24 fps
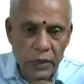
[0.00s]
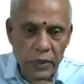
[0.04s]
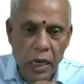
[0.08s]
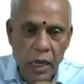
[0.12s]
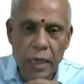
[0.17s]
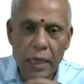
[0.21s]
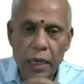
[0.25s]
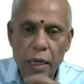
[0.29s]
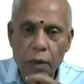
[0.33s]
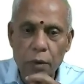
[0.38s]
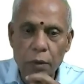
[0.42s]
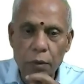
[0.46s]

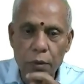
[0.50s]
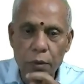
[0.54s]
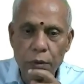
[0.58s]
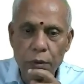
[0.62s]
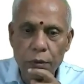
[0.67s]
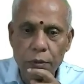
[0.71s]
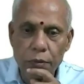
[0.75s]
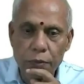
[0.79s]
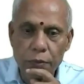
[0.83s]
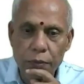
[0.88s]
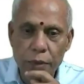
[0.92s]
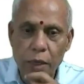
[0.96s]
And
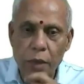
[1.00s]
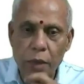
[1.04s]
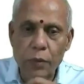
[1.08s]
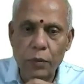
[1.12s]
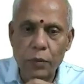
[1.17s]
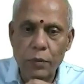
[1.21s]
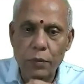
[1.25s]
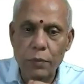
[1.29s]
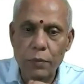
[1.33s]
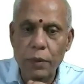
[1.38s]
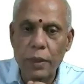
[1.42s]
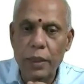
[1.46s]
now
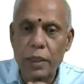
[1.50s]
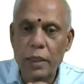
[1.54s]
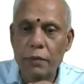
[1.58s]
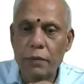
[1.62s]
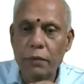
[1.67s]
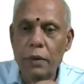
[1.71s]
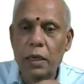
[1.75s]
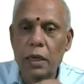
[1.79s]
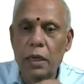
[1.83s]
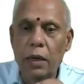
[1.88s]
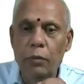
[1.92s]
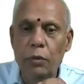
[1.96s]

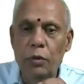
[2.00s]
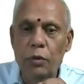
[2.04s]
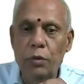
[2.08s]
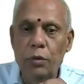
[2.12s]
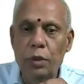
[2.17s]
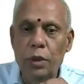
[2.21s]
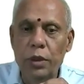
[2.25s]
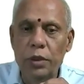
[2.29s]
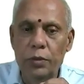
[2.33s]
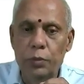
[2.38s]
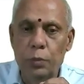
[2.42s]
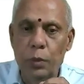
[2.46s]
we come to
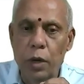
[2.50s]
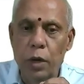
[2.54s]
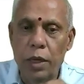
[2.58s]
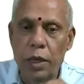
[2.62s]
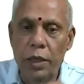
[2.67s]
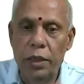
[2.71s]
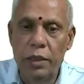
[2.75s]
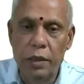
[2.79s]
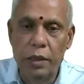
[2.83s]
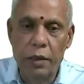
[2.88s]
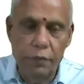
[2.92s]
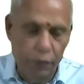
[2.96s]
this
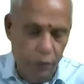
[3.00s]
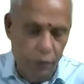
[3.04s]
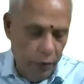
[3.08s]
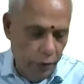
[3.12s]
point of